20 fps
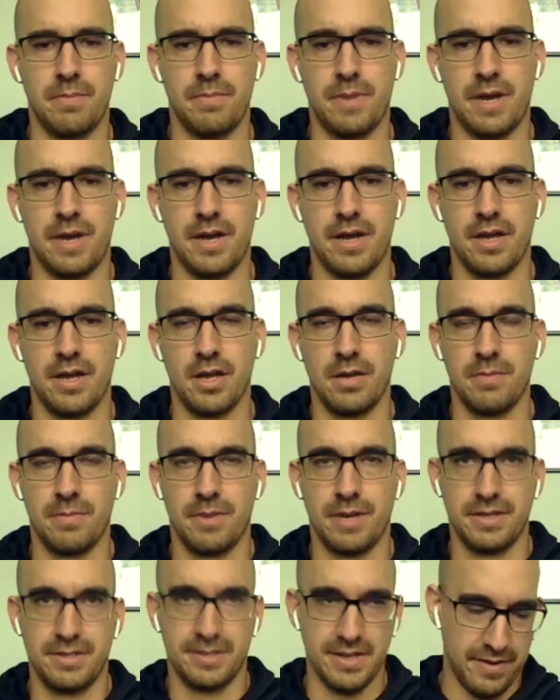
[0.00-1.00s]

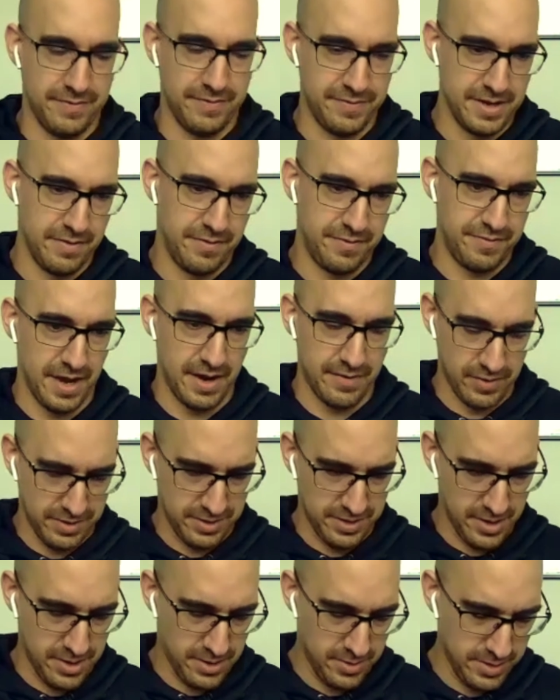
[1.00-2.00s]
My definite
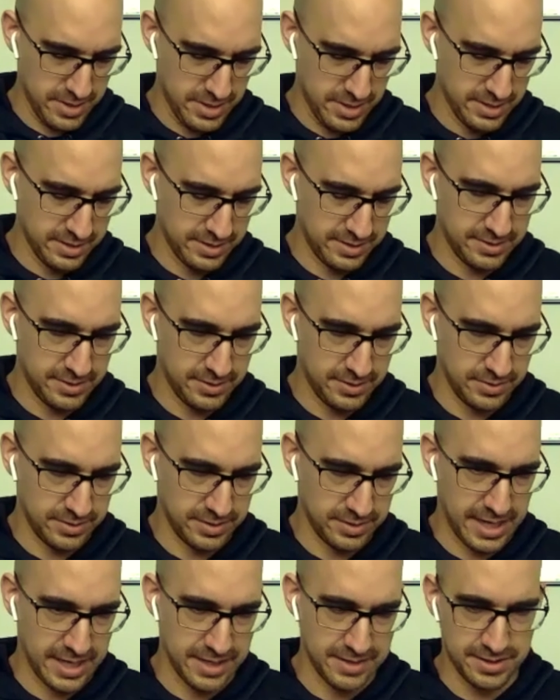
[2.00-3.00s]
favorite though is
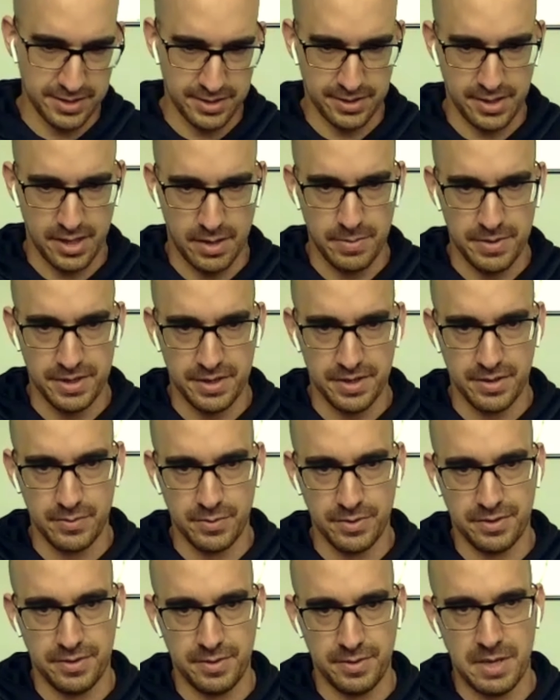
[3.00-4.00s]
those guys that are coming
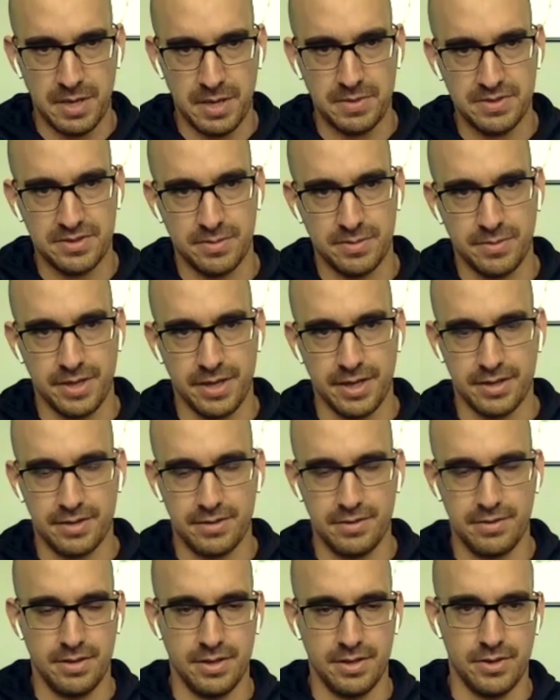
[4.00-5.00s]
in with maybe some like,
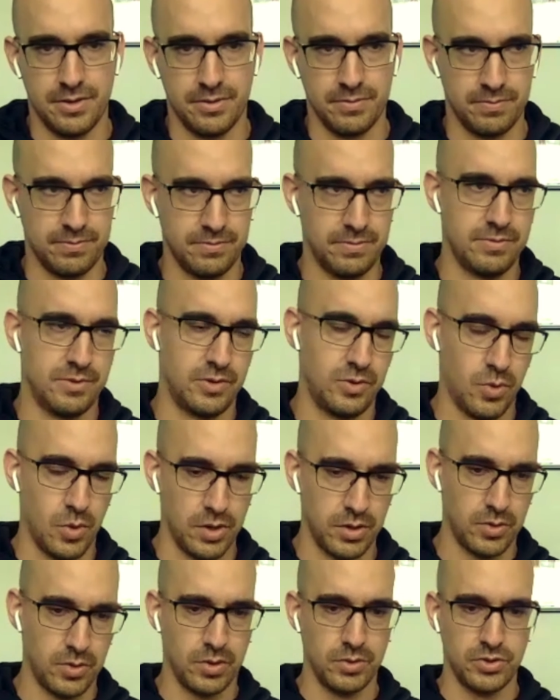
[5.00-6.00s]
you know,
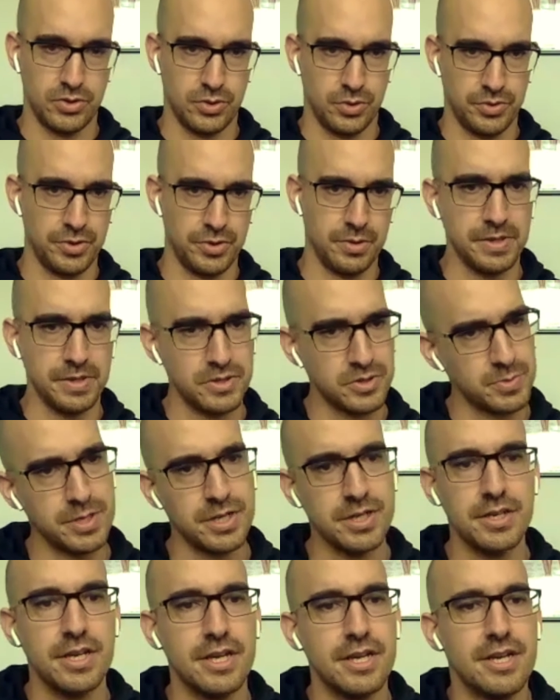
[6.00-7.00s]
quote unquote shoulder
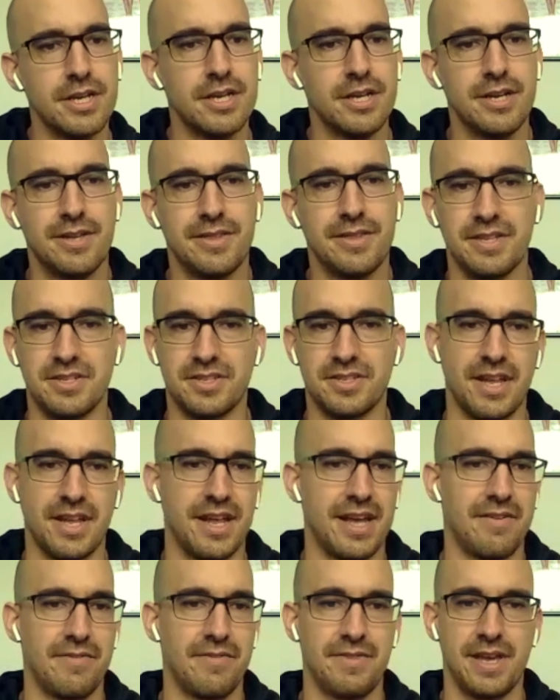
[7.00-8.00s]
impingement. They just
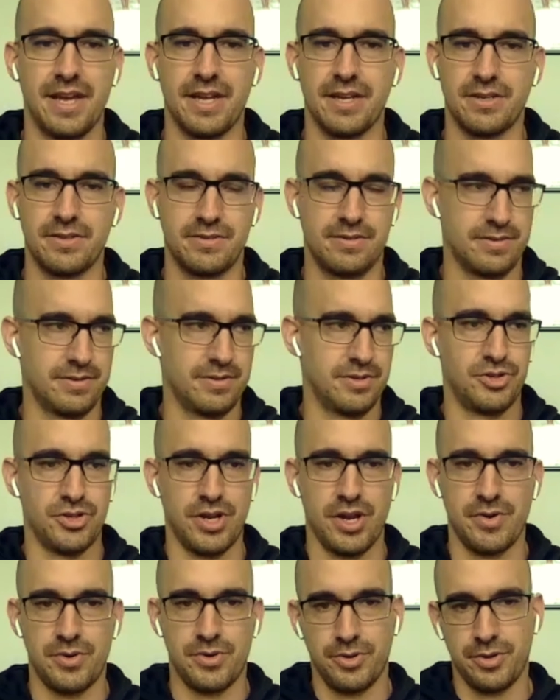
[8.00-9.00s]
kind of have that
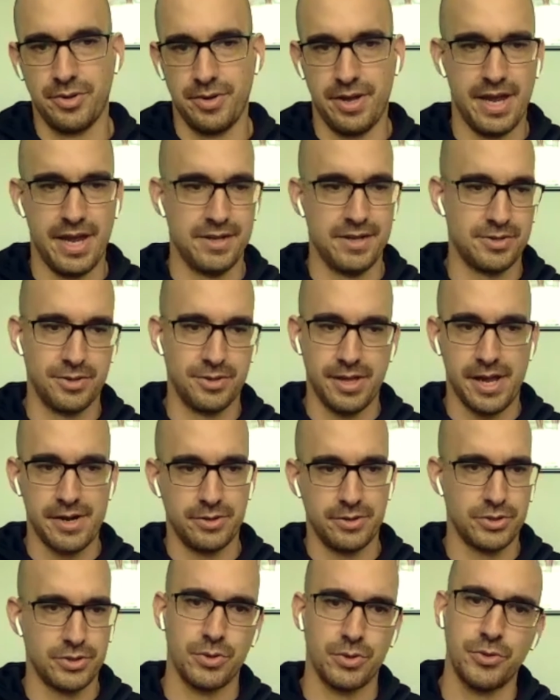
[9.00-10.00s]
general
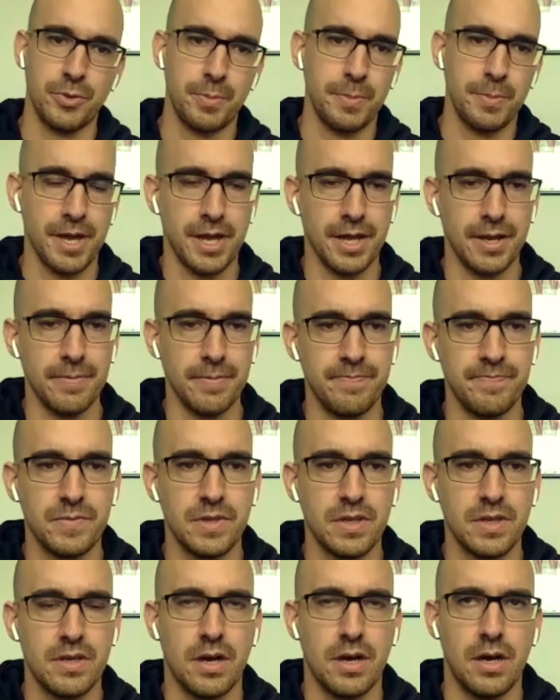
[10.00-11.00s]
anterolateral shoulder pain.
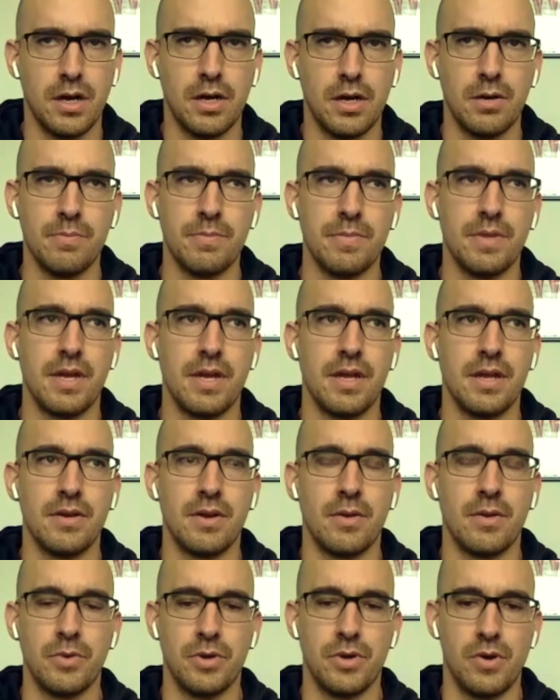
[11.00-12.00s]
And
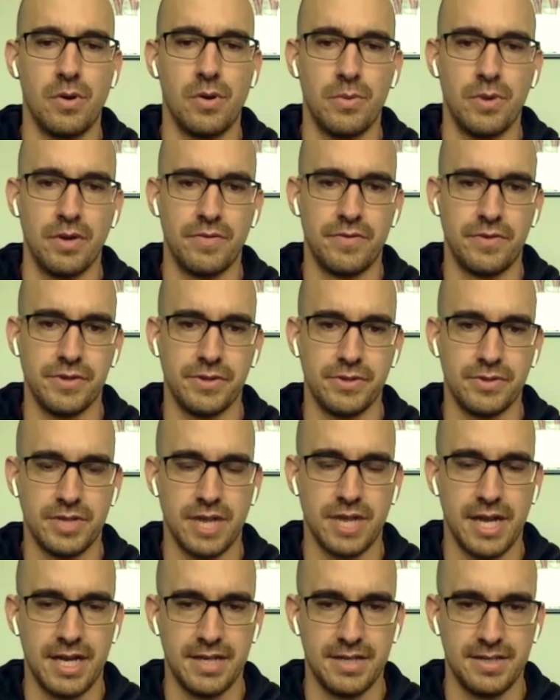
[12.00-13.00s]
a real home run for those
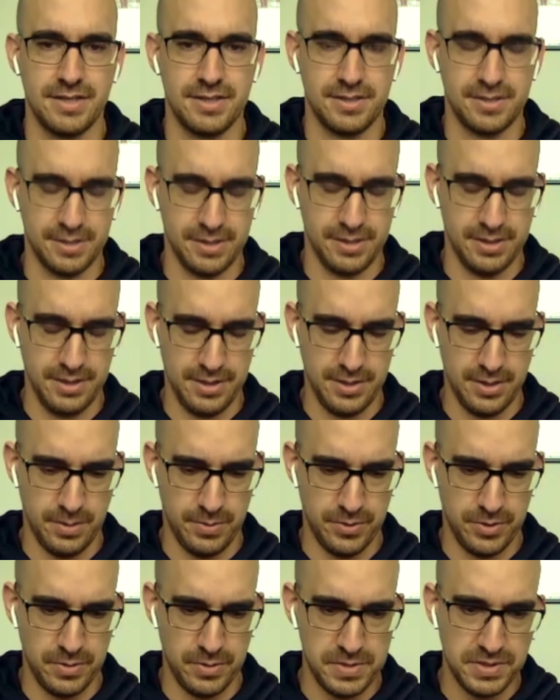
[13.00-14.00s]
guys is to, you know,
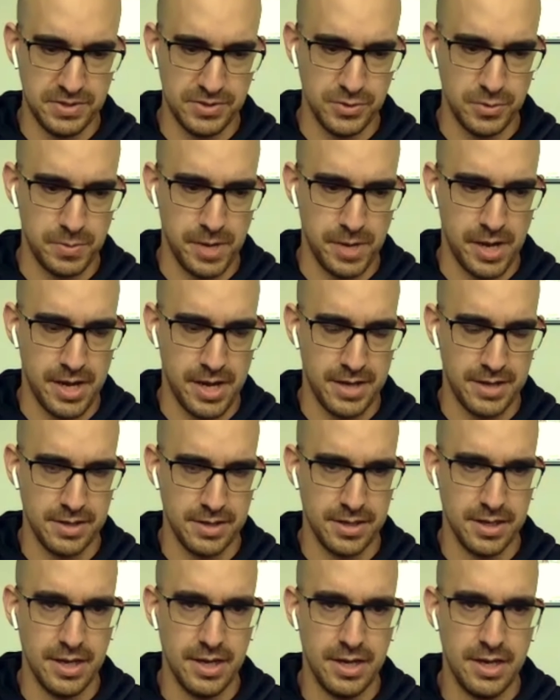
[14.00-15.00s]
put them in supine
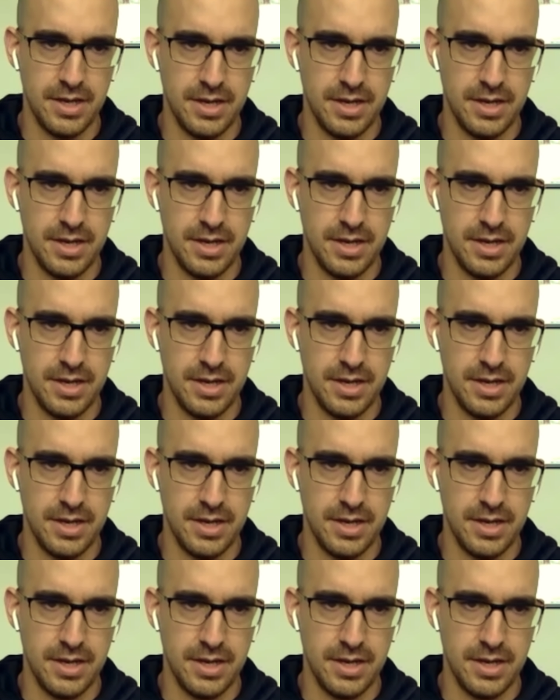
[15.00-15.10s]
and